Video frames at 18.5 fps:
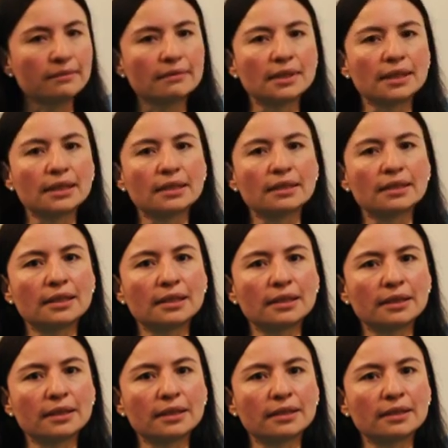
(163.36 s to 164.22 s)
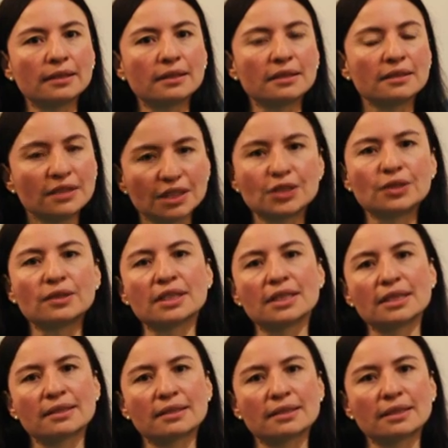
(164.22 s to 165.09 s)
the decision
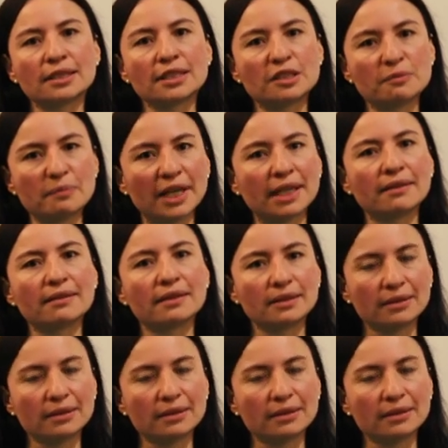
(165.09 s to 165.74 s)
is made.